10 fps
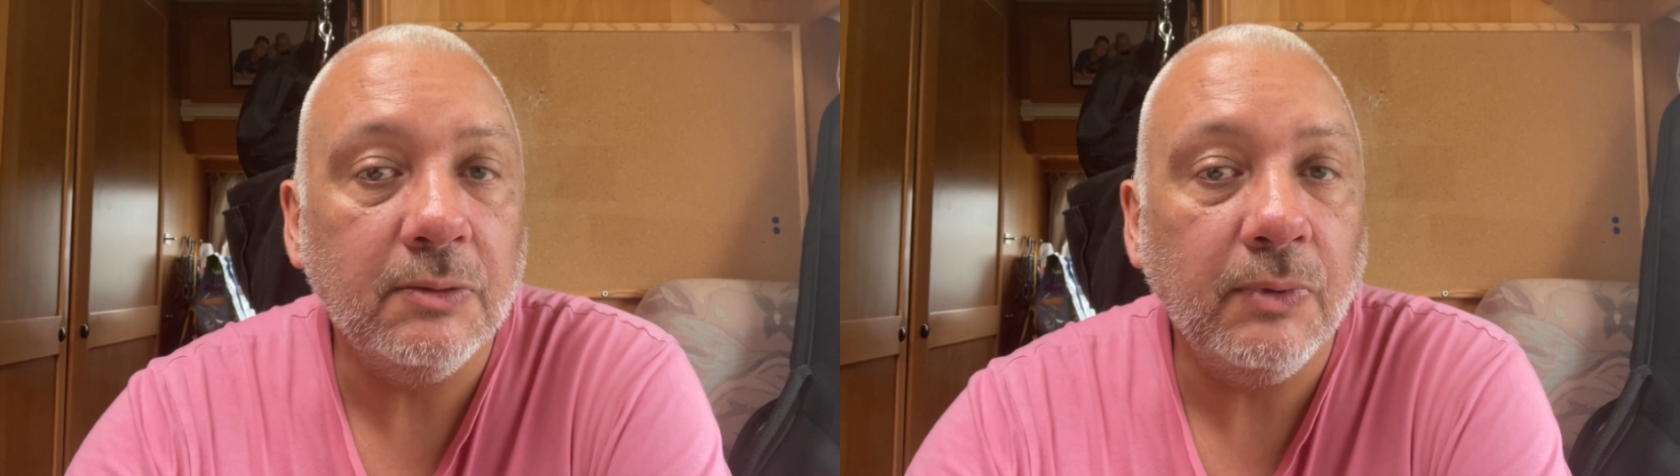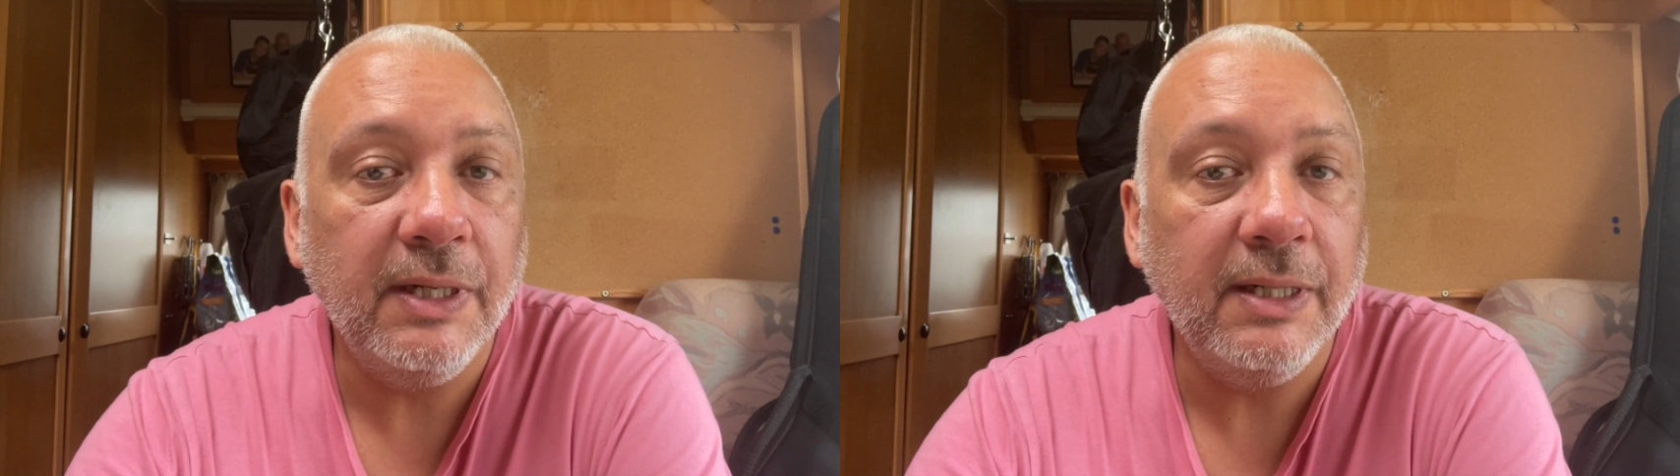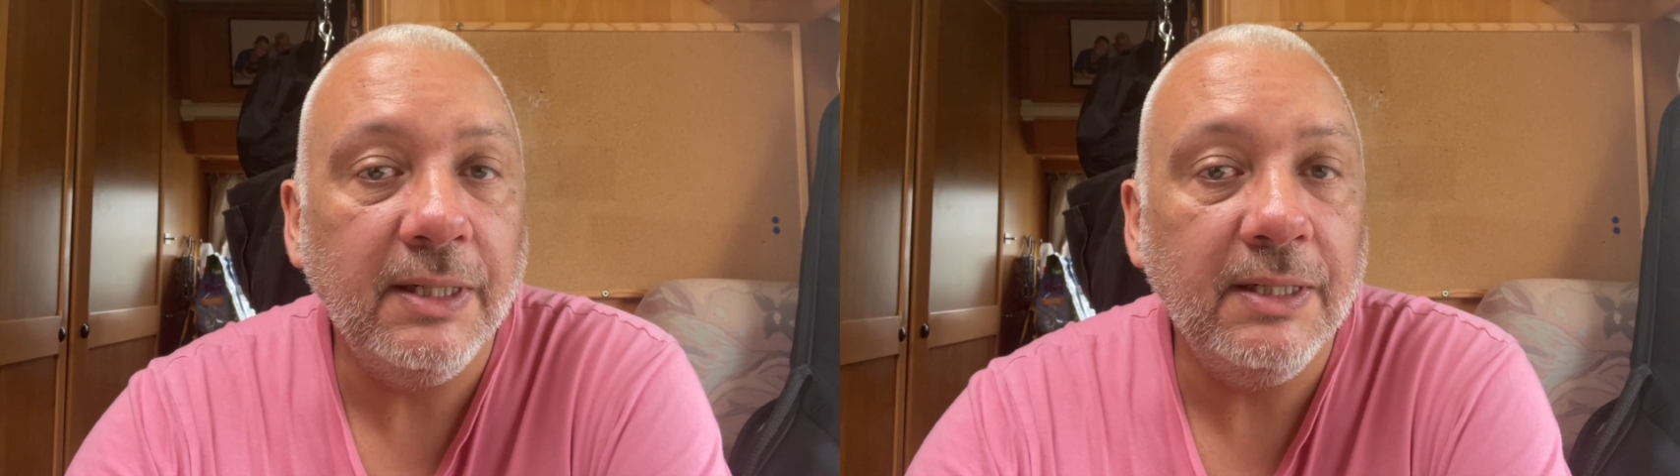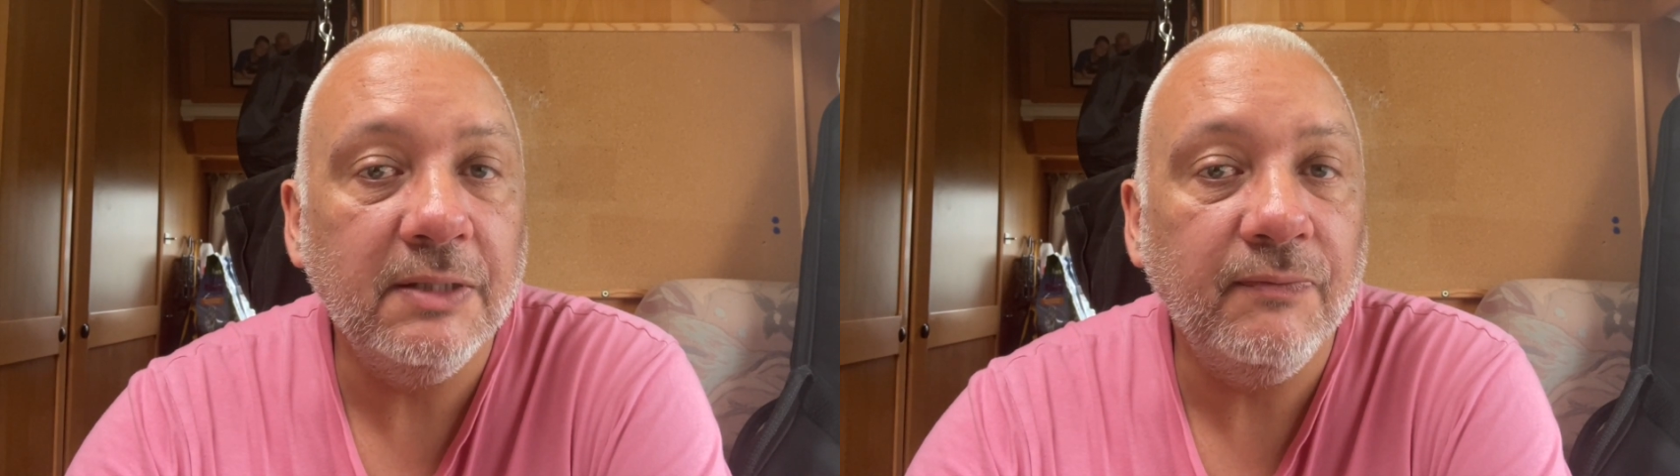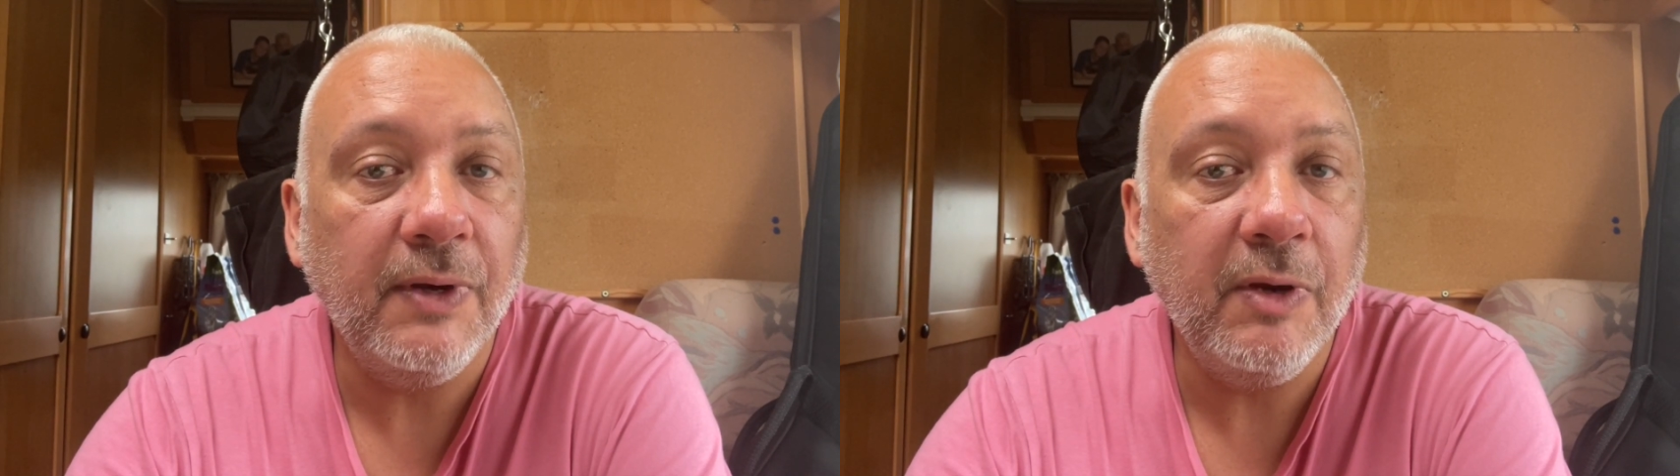where
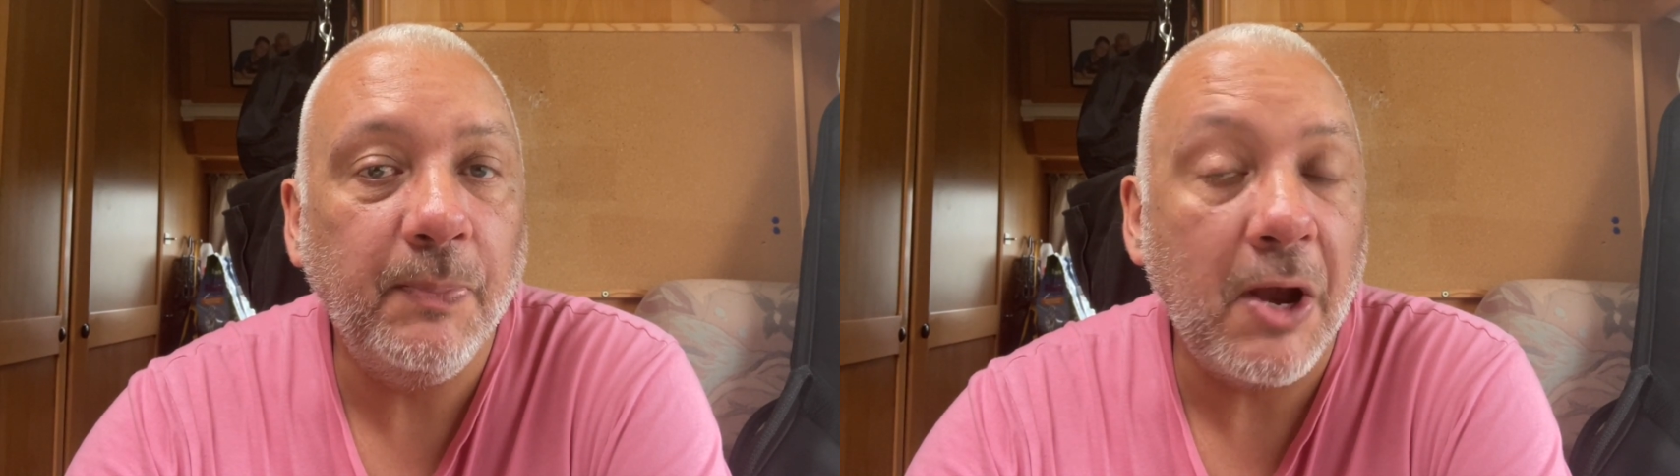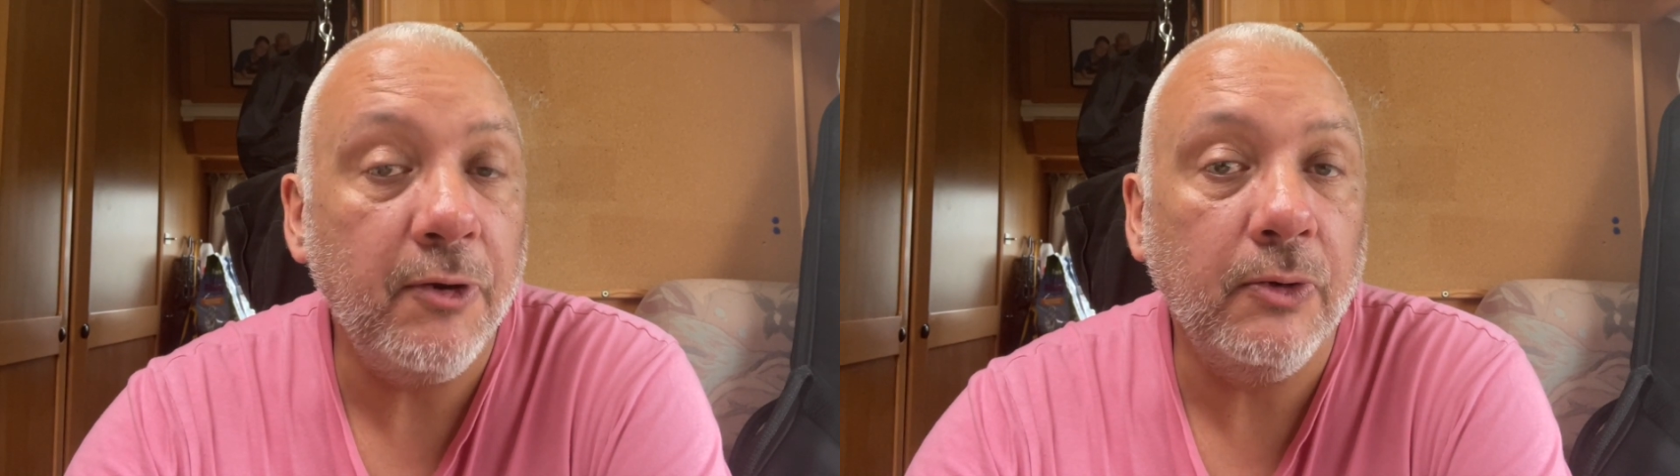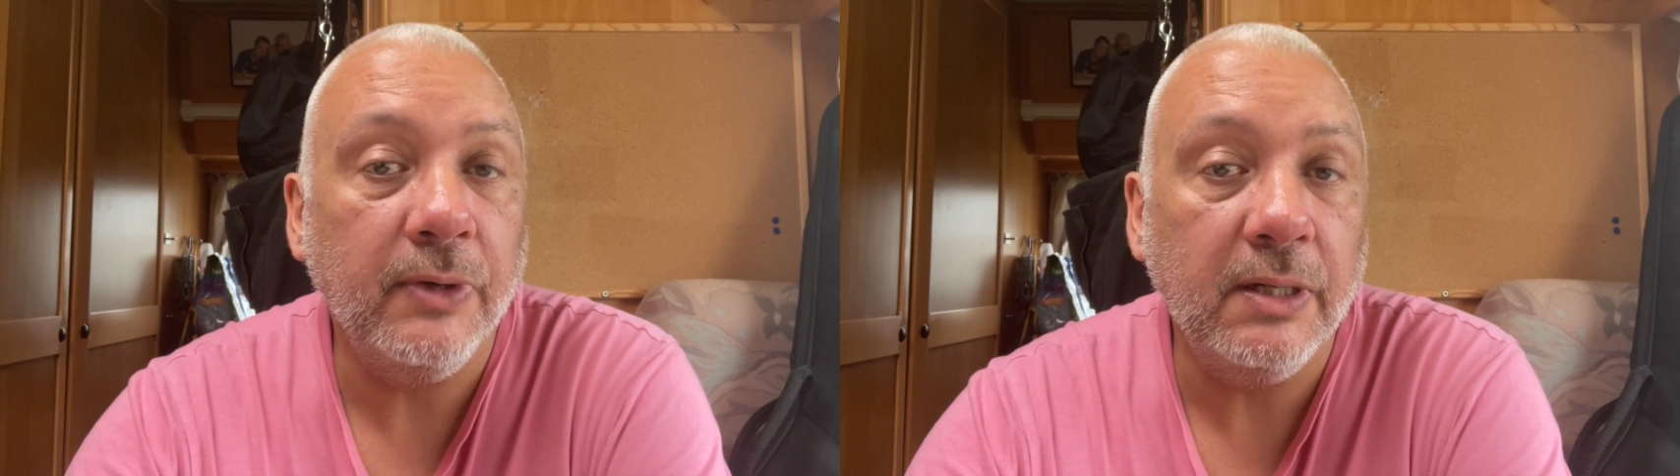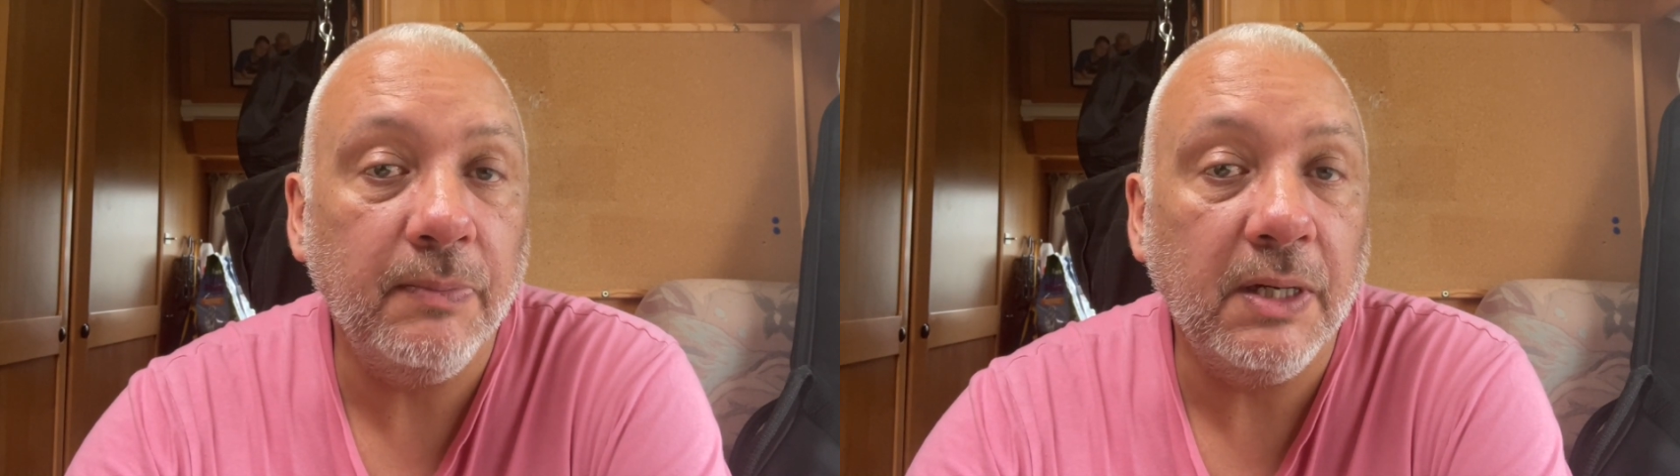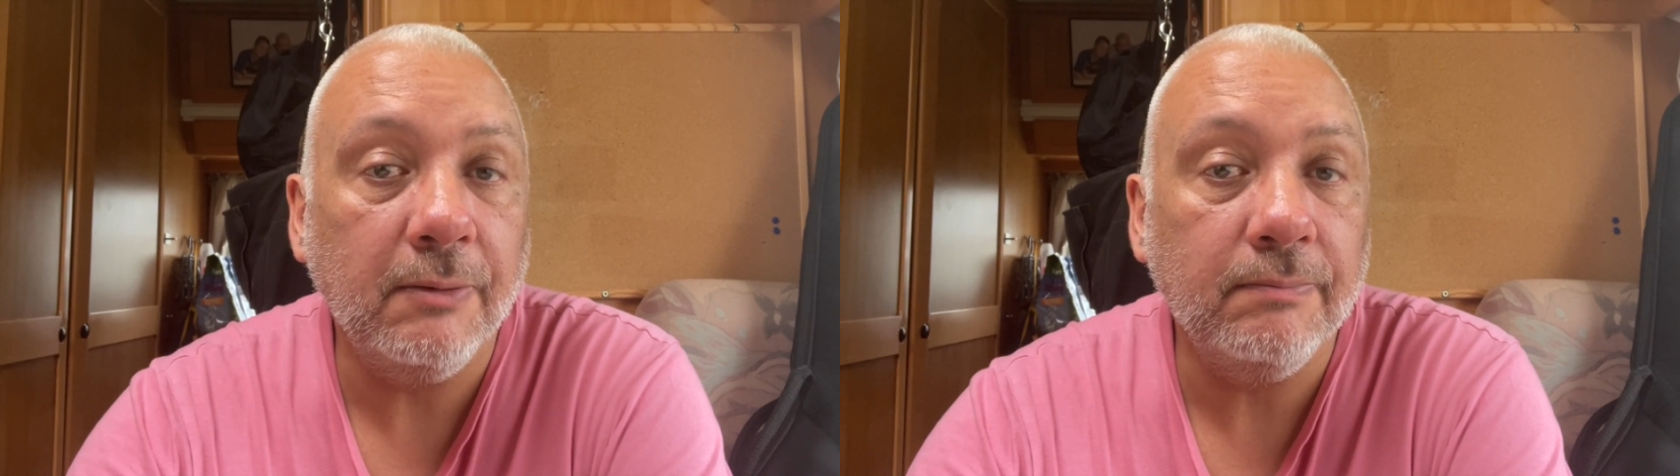he's very paranoid
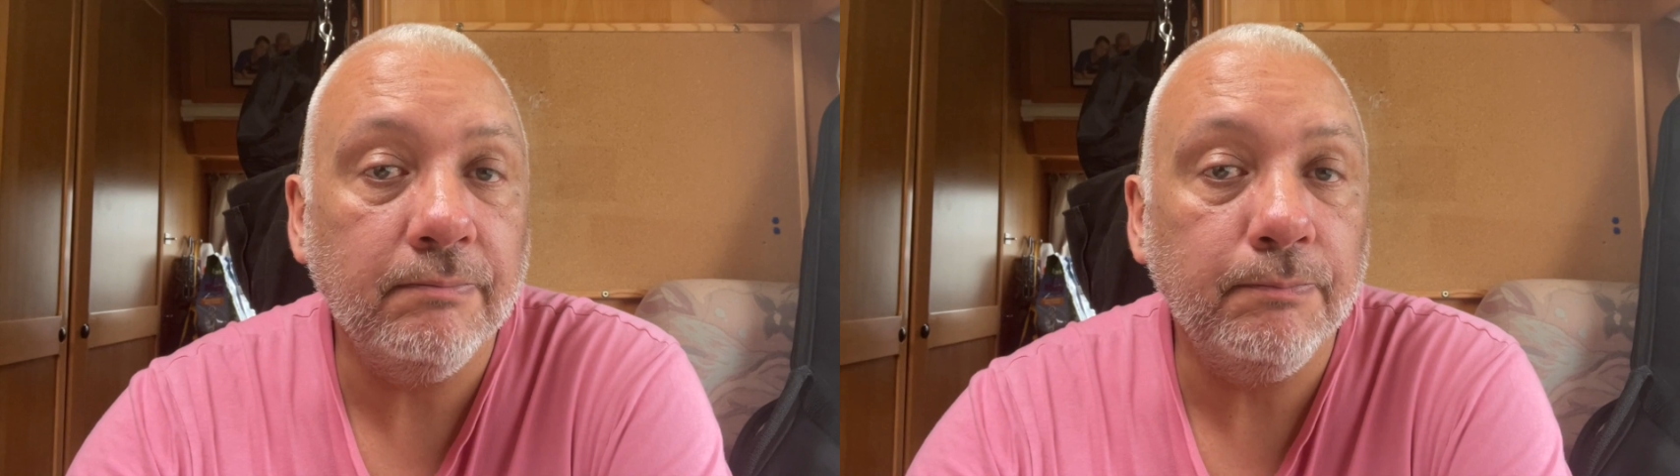about